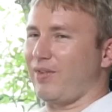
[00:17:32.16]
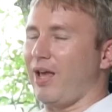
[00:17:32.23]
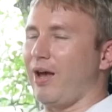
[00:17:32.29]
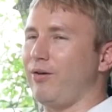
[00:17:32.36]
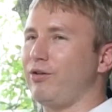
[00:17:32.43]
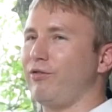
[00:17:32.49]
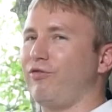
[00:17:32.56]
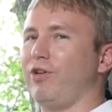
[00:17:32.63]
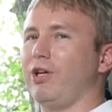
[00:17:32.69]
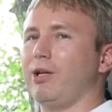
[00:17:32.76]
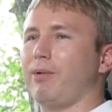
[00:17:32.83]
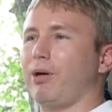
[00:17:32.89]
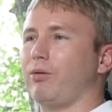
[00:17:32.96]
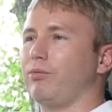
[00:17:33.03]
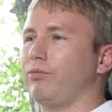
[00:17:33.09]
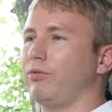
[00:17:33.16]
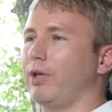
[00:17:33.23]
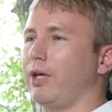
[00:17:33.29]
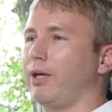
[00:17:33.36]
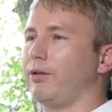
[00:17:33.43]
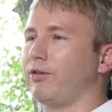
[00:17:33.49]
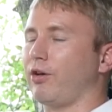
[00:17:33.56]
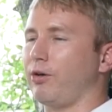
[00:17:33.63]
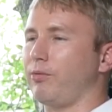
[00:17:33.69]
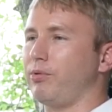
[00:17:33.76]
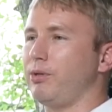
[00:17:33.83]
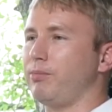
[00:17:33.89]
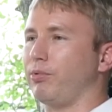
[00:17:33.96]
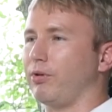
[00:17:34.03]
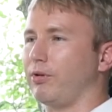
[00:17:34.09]
How do you feel about uh, the Thai
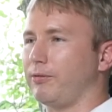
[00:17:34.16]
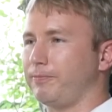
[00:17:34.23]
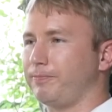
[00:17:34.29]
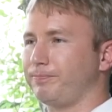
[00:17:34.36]
people?